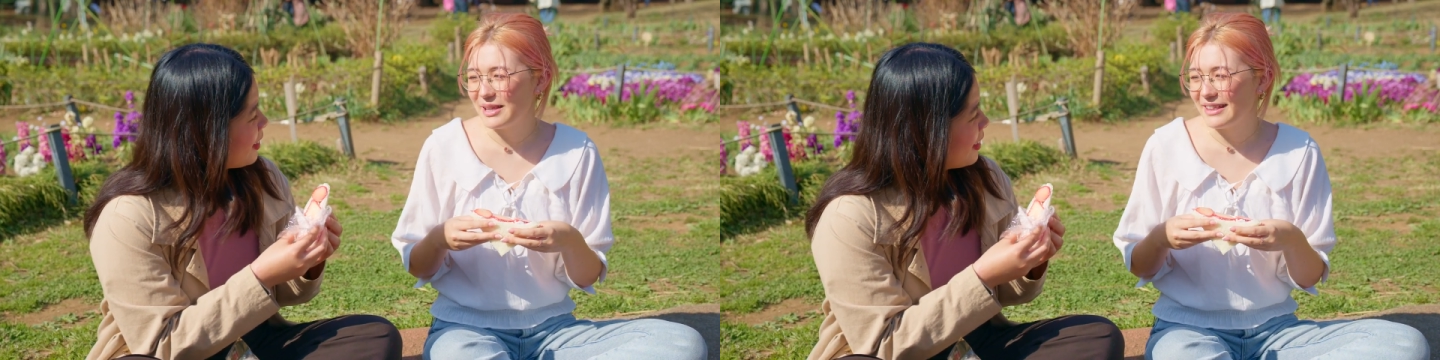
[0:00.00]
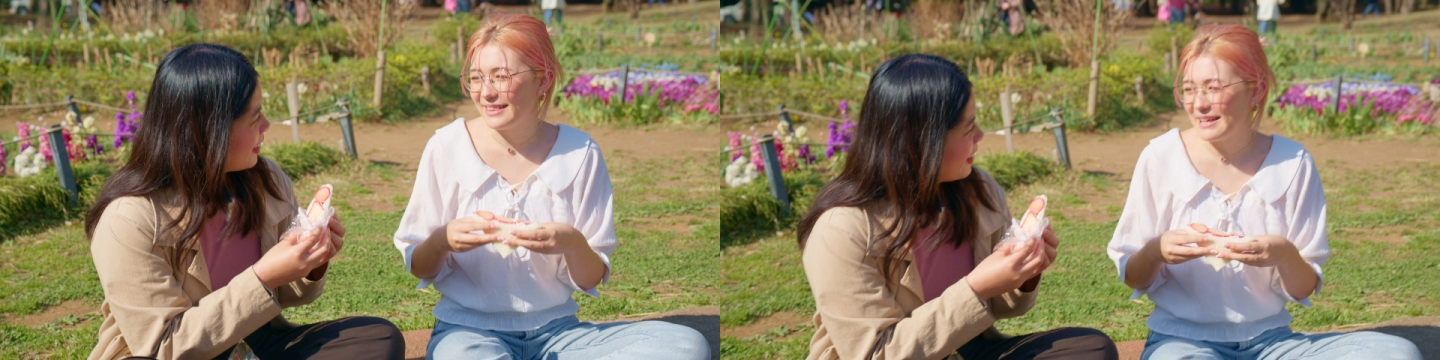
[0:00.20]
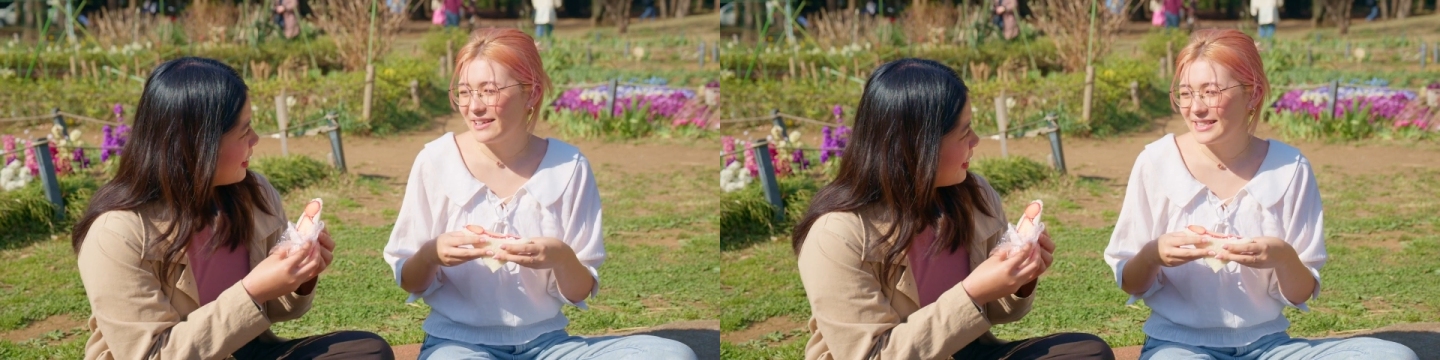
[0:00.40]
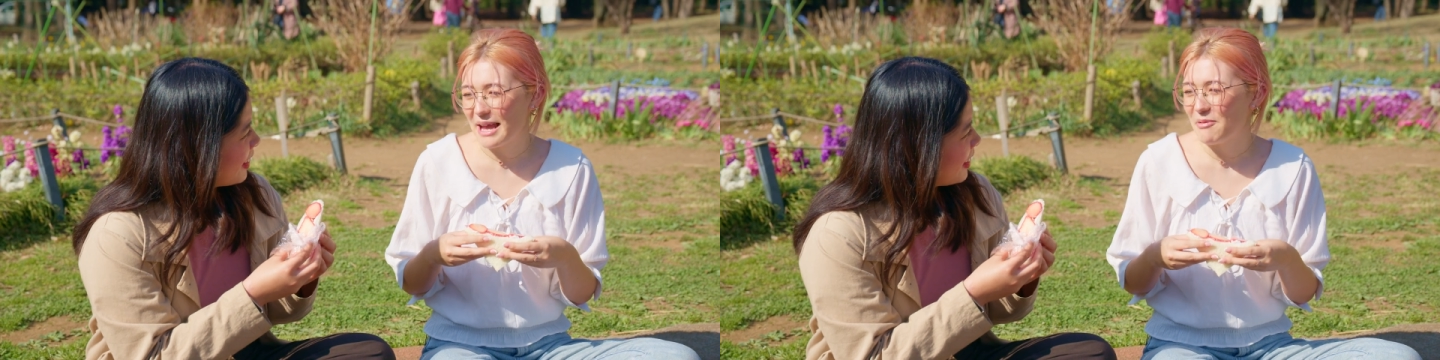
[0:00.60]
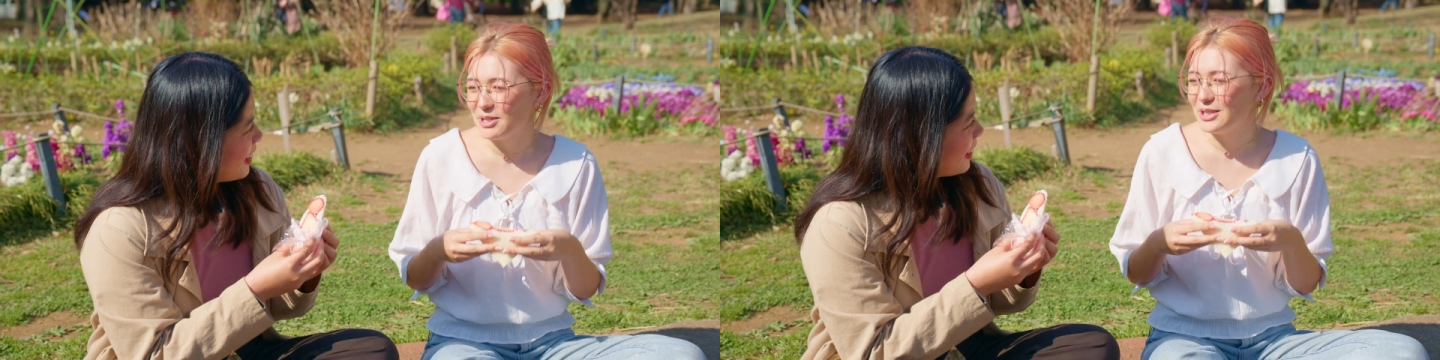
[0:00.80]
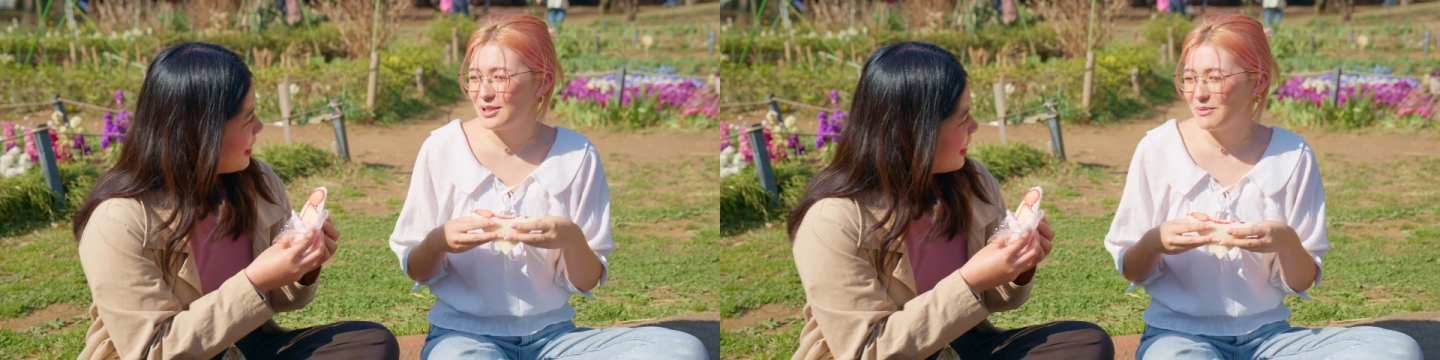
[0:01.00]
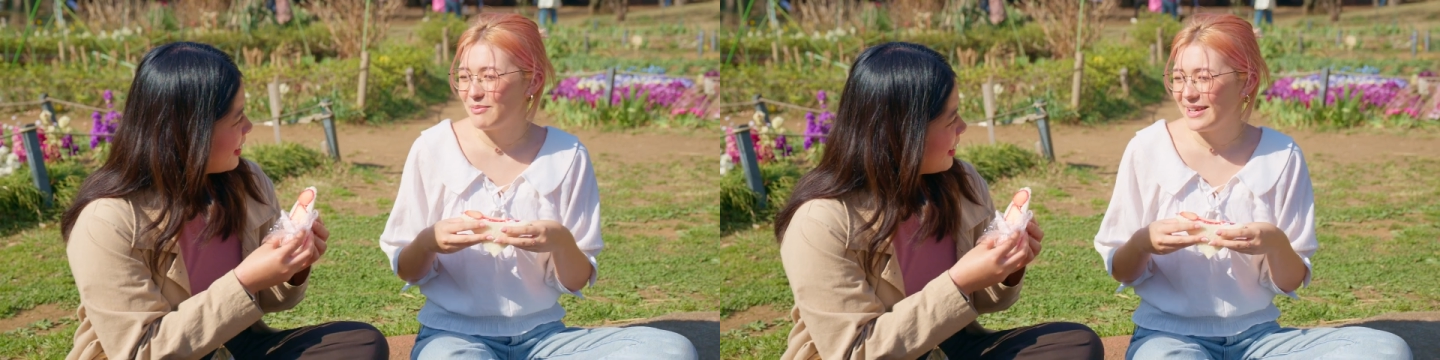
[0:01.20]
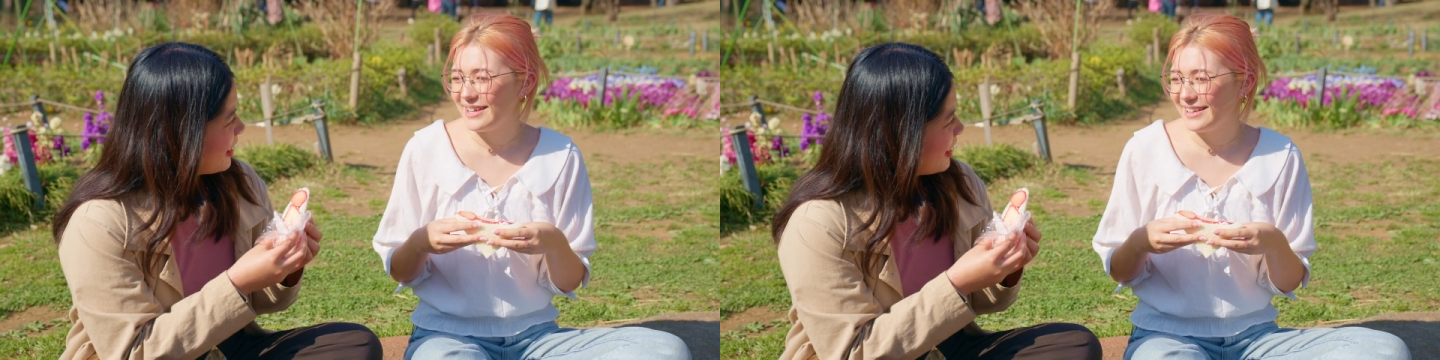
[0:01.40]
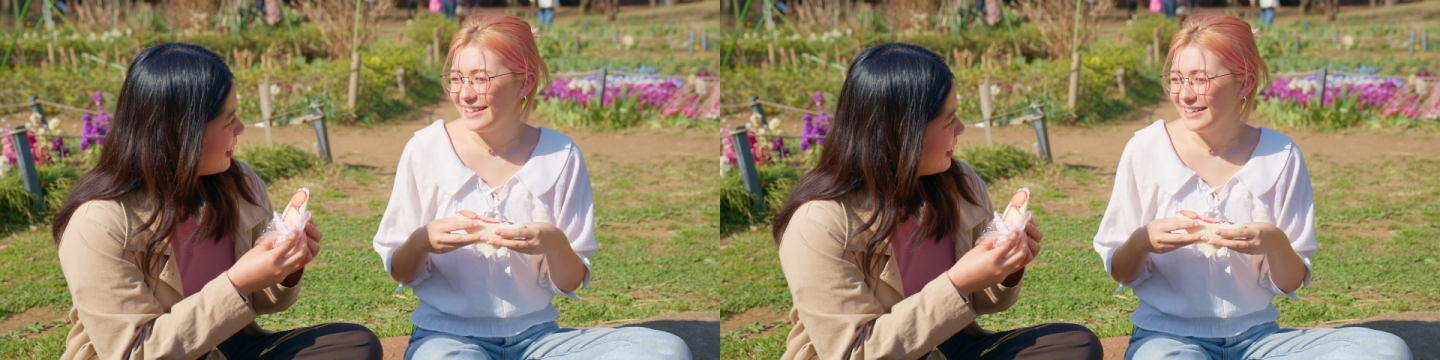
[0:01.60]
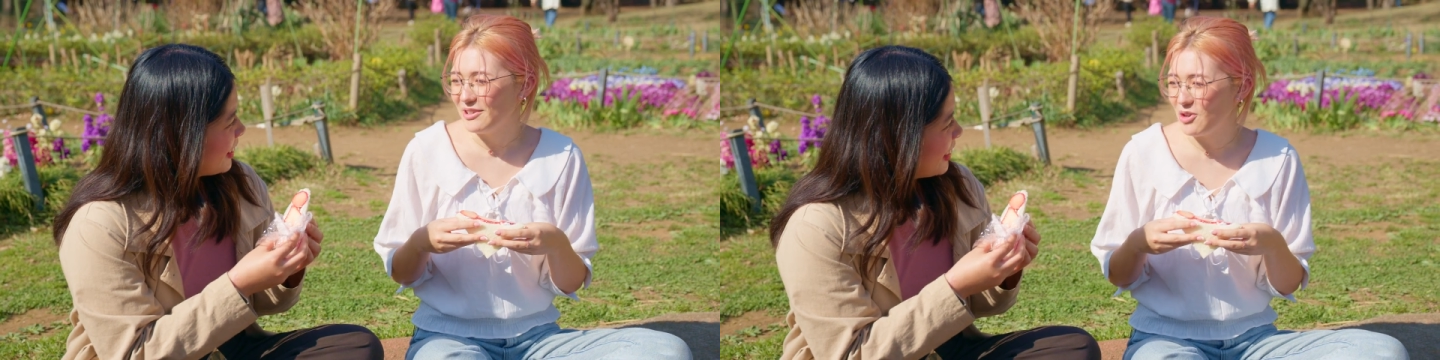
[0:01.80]
that think sandwiches should be
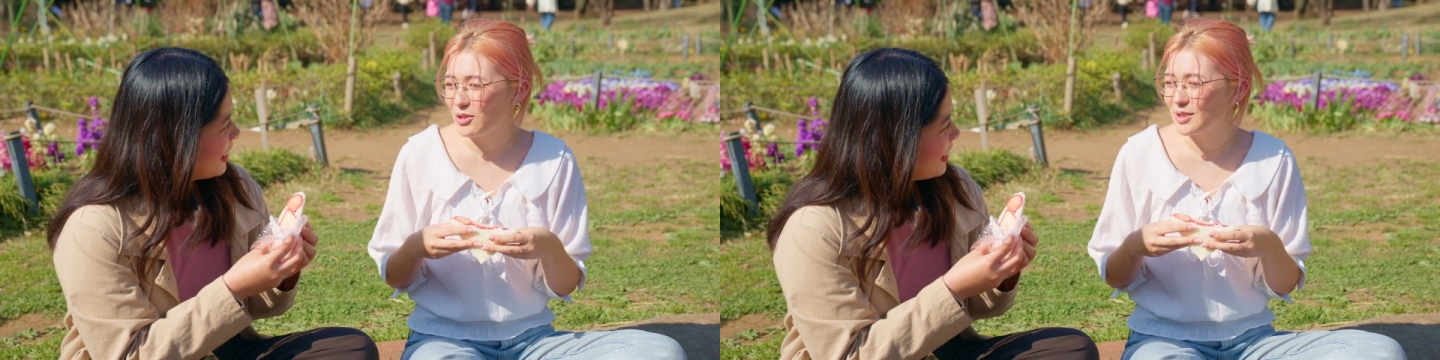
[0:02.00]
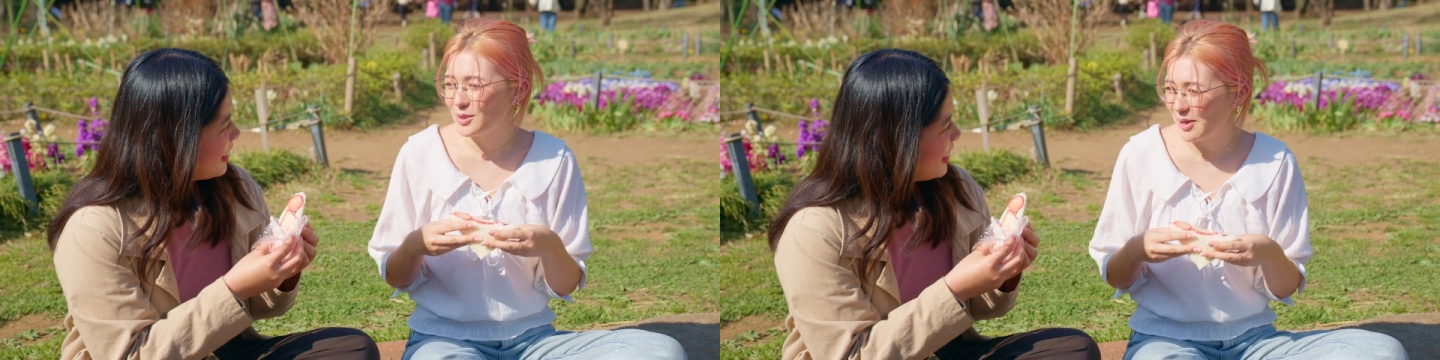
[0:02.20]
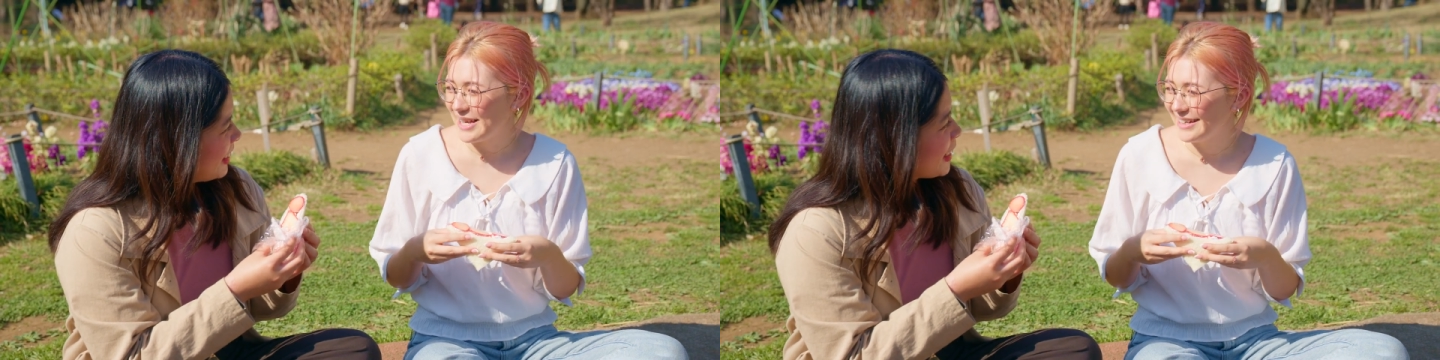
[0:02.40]
not sweet.